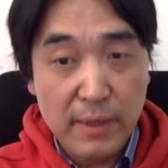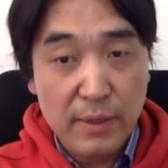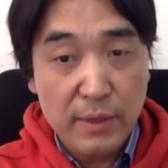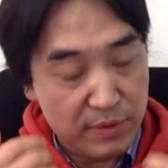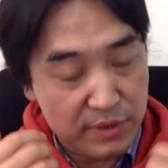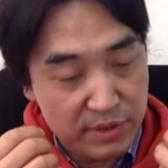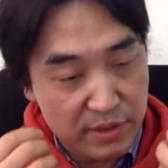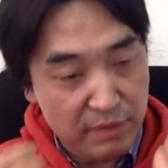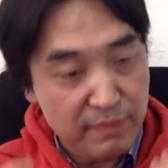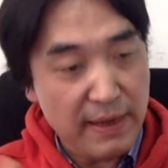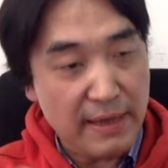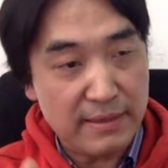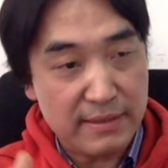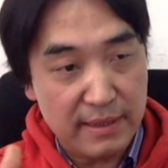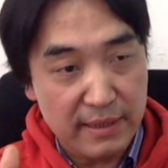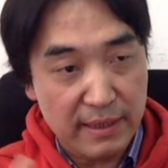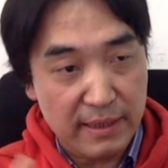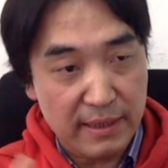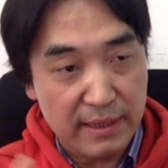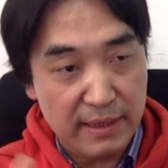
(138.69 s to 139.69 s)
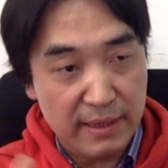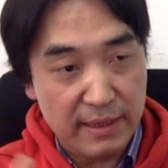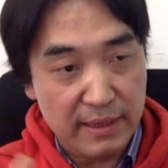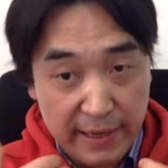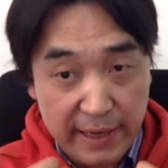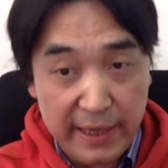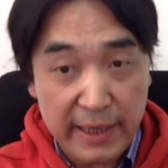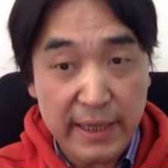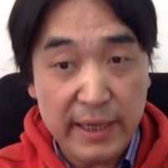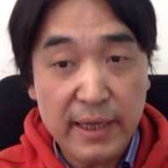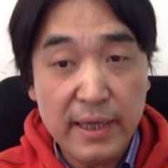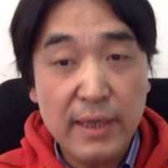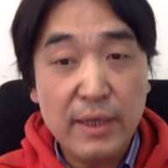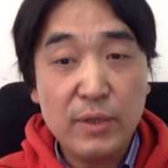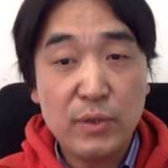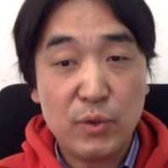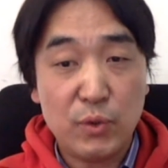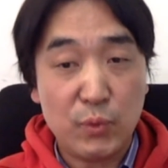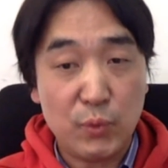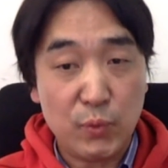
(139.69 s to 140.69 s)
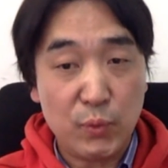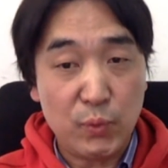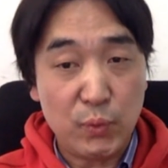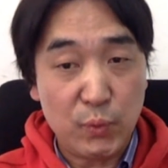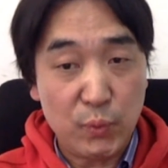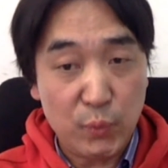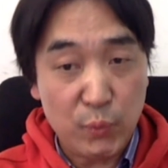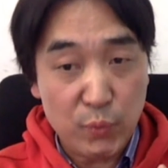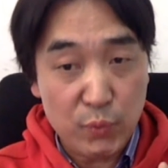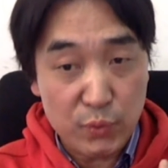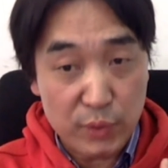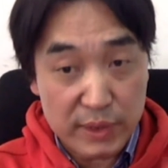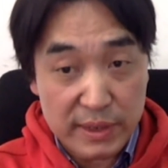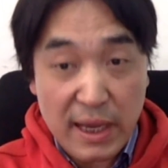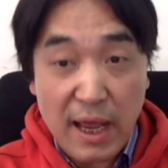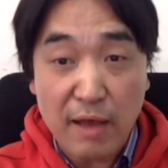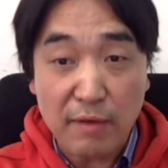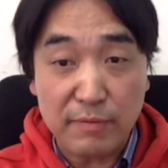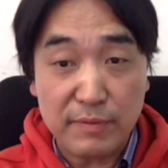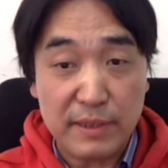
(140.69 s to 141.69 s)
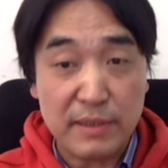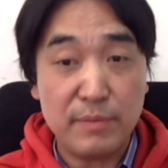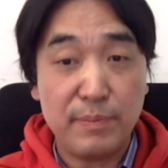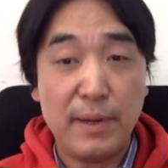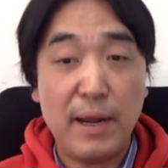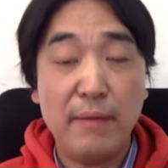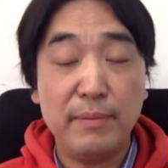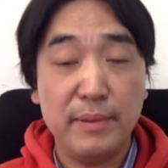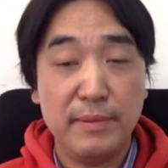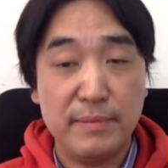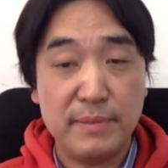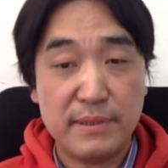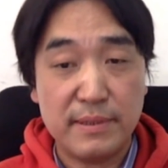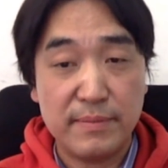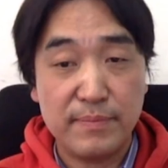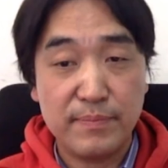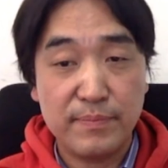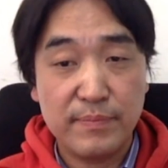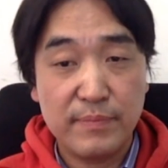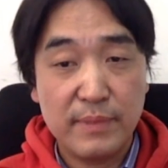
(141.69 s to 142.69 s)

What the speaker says: to serve as the key to resolve these problems.